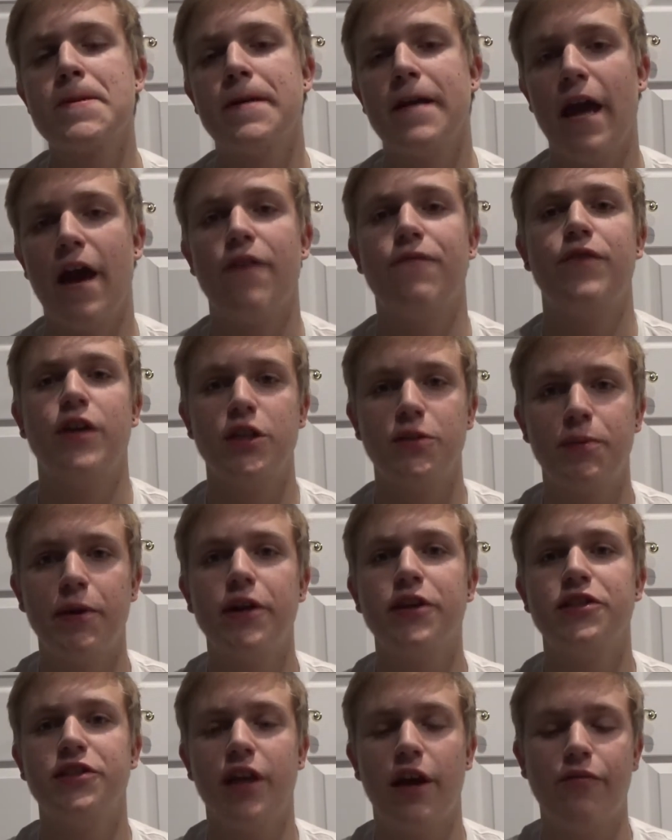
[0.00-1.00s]
Yeah,
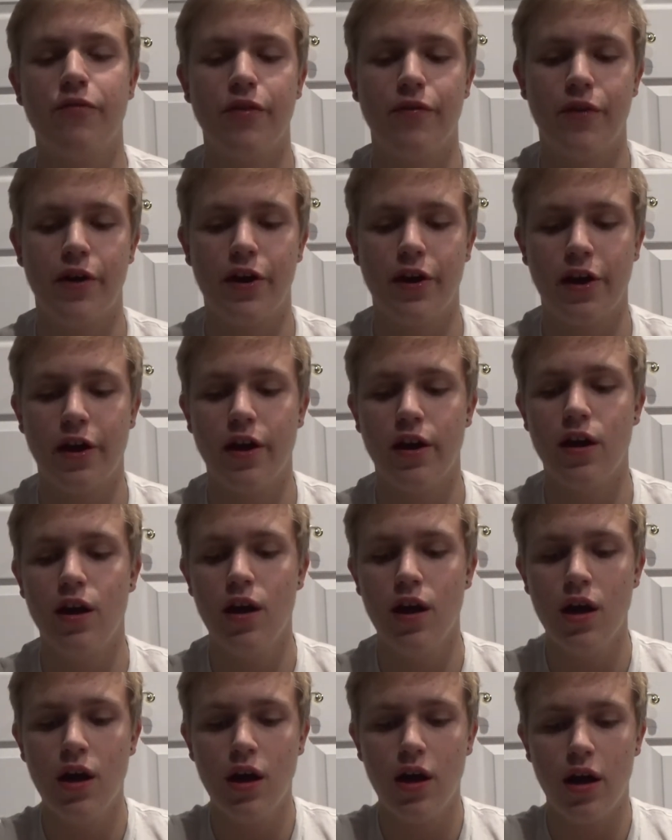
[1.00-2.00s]
Fazeberry is definitely very good.
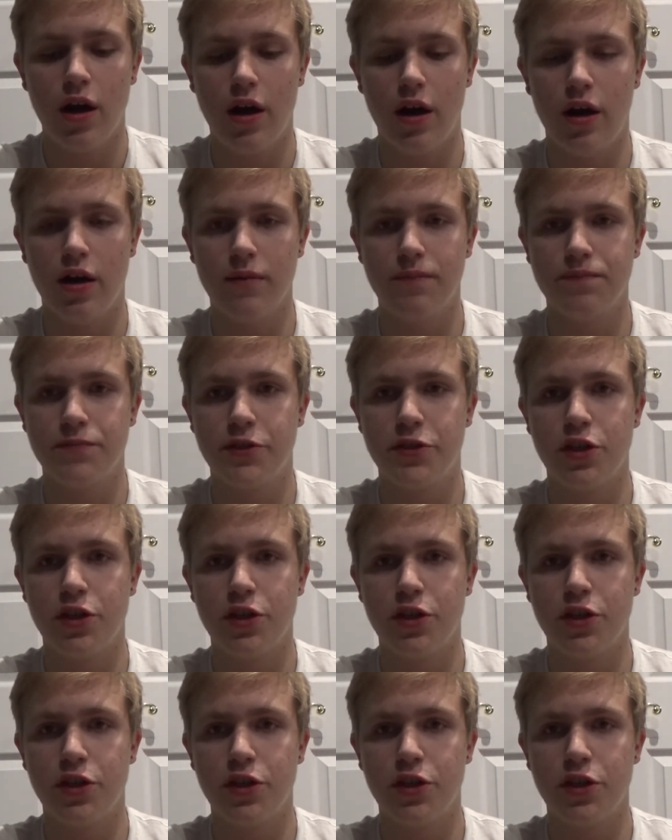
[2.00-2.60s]
Um,